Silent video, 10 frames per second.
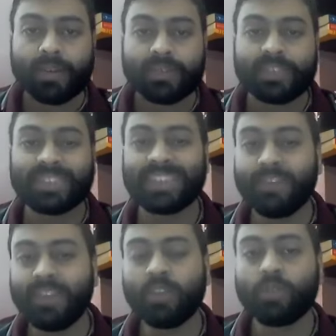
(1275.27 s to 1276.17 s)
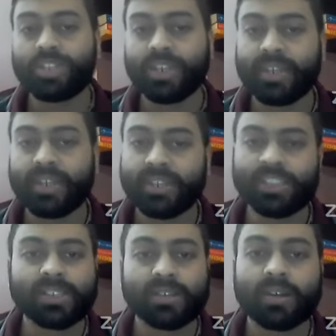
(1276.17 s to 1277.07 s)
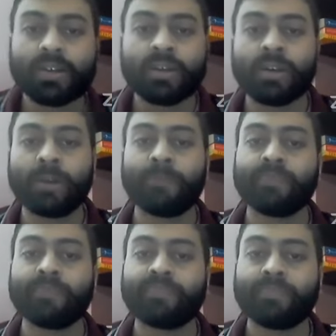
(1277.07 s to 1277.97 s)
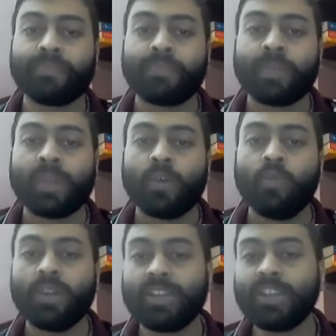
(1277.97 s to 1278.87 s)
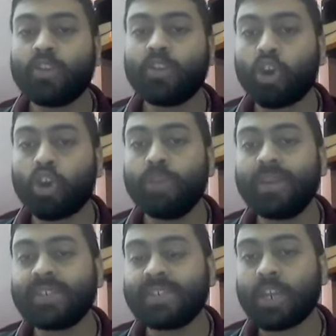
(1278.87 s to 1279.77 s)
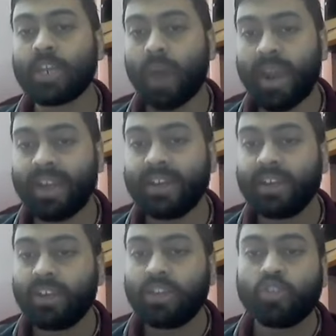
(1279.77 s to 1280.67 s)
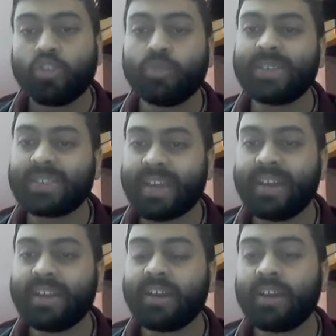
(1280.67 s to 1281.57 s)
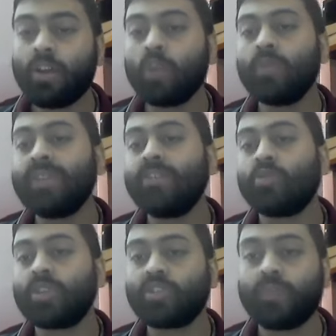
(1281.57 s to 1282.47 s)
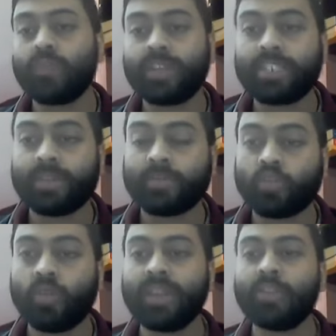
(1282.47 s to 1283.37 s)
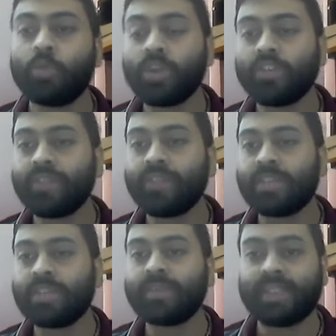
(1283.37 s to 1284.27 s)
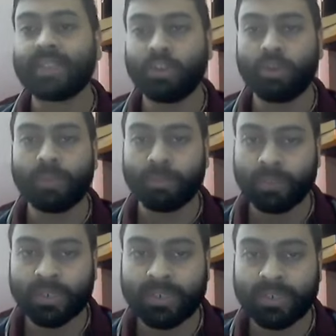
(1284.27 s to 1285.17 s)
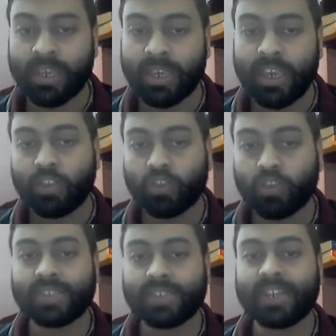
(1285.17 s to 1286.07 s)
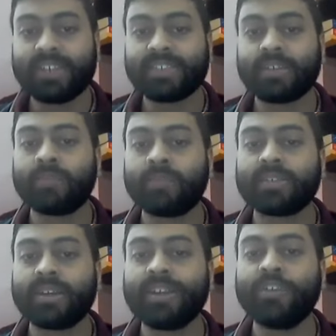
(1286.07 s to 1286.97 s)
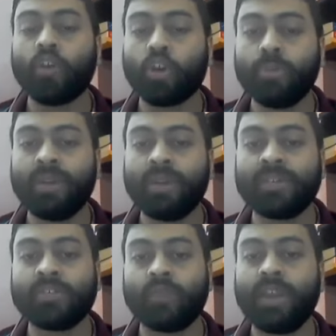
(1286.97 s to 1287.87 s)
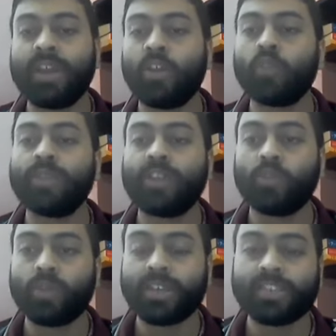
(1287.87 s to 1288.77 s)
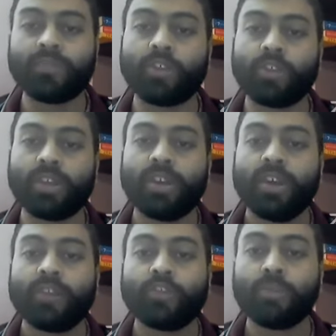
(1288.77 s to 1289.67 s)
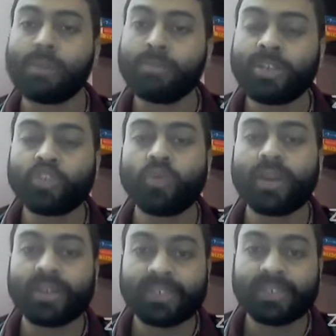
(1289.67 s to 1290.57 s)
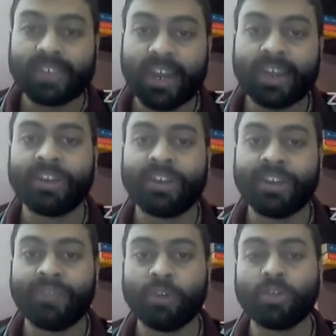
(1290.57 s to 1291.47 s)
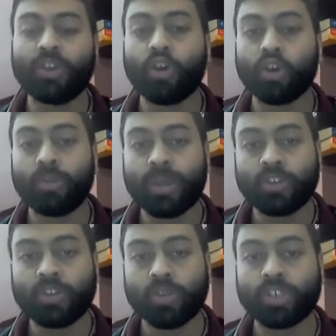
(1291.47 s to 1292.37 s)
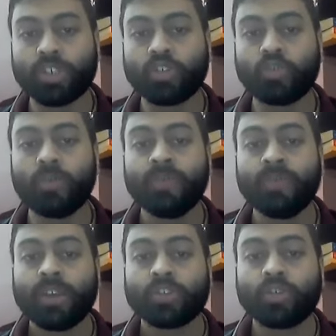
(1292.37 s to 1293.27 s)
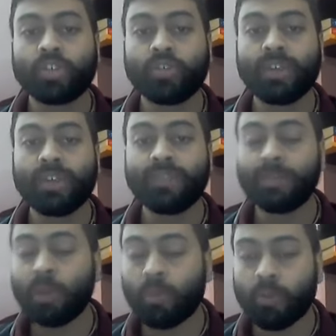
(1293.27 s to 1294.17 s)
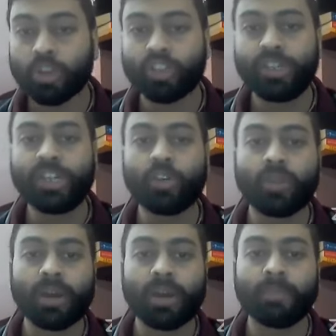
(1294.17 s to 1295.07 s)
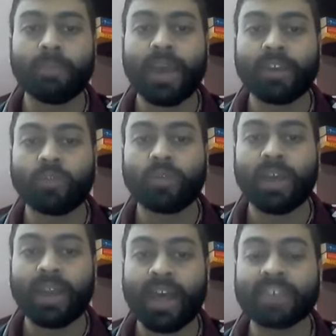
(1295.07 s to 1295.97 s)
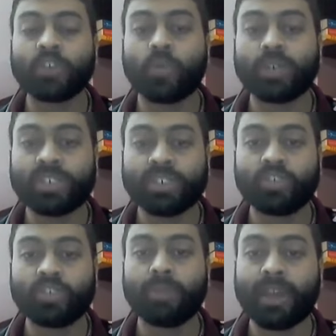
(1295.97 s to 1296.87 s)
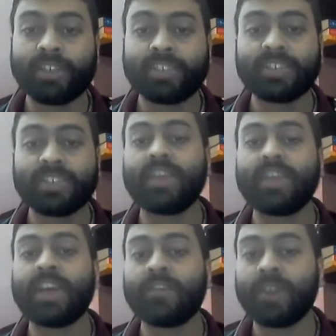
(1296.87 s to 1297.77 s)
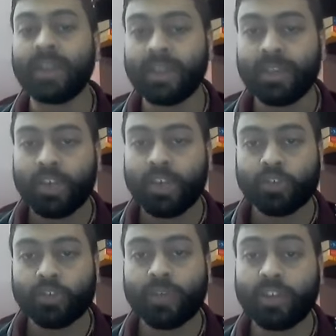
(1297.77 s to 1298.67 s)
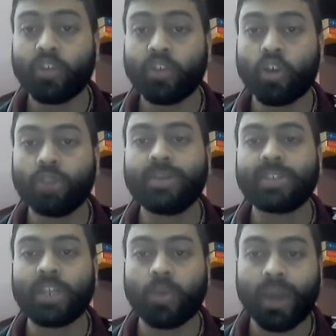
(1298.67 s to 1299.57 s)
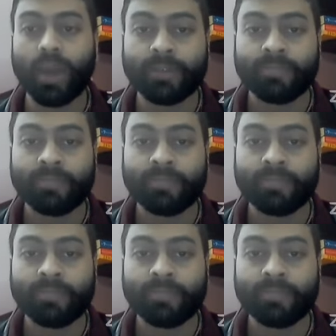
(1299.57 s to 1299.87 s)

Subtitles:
The seventh question is, what are the documents required to be sent along with the notice of AGM? So when the notice of AGM is sent to the members, you should send some certain documents as well along with the notice for the members to understand and review the documents, so as to give them the opportunity to come back and ask questions to the managers if they have any. So what are the documents required?